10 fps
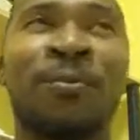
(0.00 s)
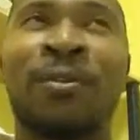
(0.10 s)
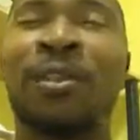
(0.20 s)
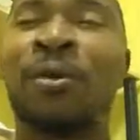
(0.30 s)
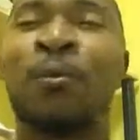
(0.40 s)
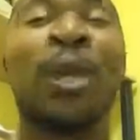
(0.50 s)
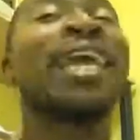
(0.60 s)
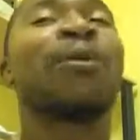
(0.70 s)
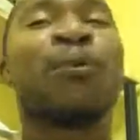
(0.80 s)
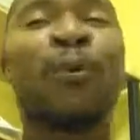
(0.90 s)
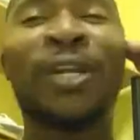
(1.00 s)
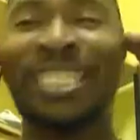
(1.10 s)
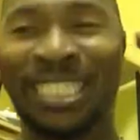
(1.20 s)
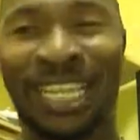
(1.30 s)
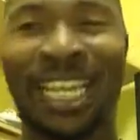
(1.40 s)
the, we
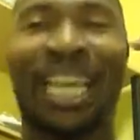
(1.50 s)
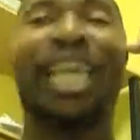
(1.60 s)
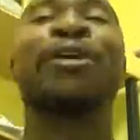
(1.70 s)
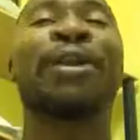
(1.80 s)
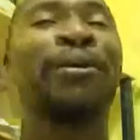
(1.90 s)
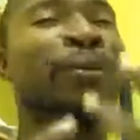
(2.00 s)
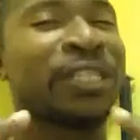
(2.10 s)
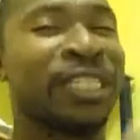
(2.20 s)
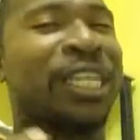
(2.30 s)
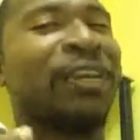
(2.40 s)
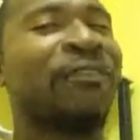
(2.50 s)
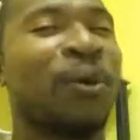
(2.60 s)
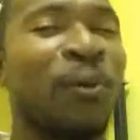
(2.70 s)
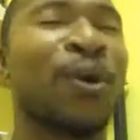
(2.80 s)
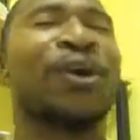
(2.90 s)
receive, hear and receive
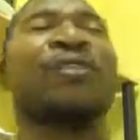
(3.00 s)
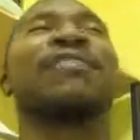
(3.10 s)
the word